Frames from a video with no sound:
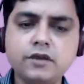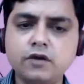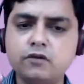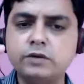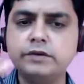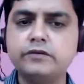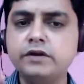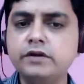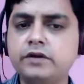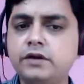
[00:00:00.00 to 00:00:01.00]
one by
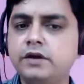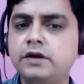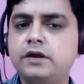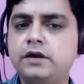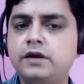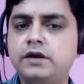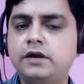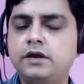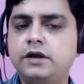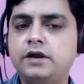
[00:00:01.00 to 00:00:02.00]
one,
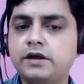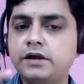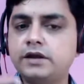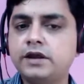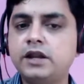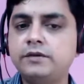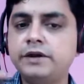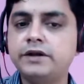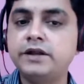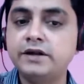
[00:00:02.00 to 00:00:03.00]
and again
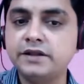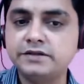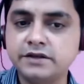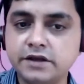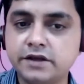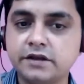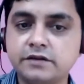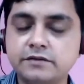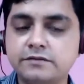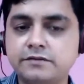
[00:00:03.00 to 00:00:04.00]
calibrate the intensity again,
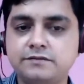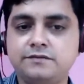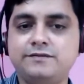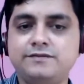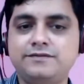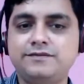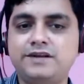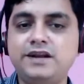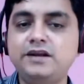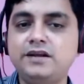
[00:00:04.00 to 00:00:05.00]

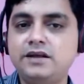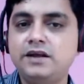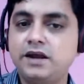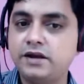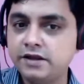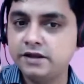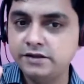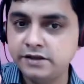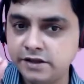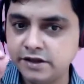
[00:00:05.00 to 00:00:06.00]
right? And
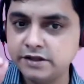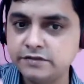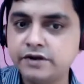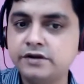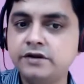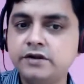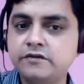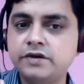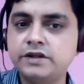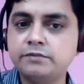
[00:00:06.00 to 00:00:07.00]
here is what
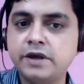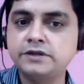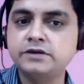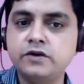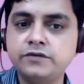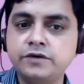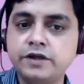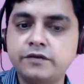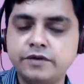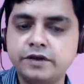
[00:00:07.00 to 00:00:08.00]
where the magic of
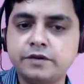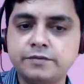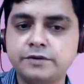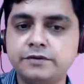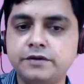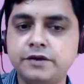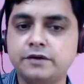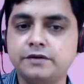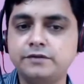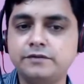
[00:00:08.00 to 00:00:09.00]
EFT comes in.
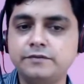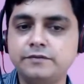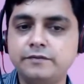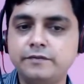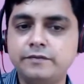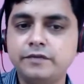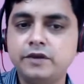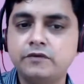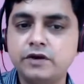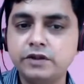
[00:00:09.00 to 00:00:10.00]

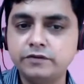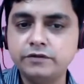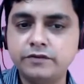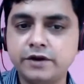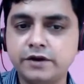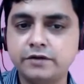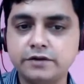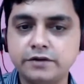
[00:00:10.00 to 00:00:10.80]
What you will find out,